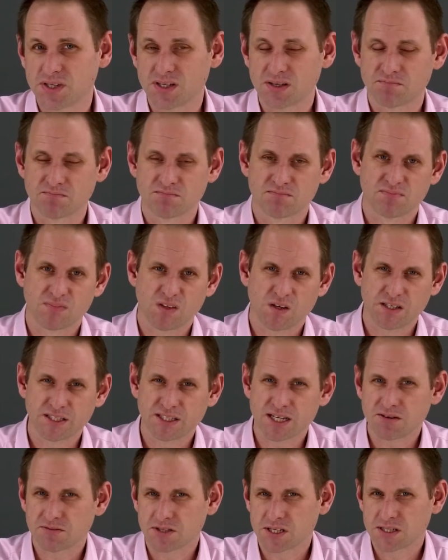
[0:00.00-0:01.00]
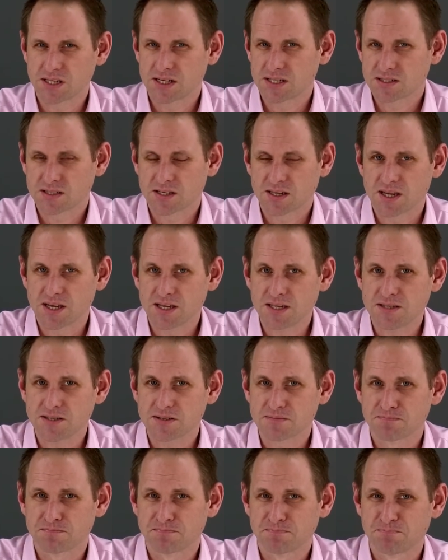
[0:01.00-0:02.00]
but I doubt that that's the
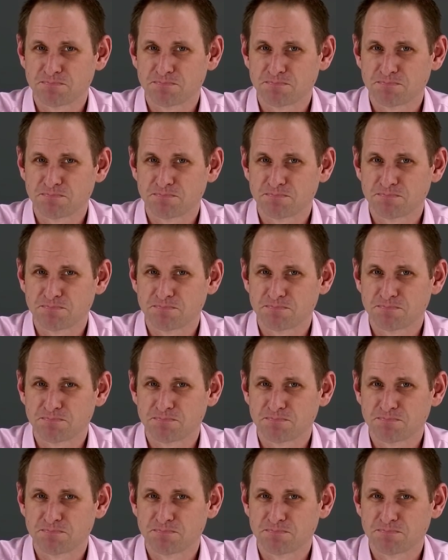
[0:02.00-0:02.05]
case.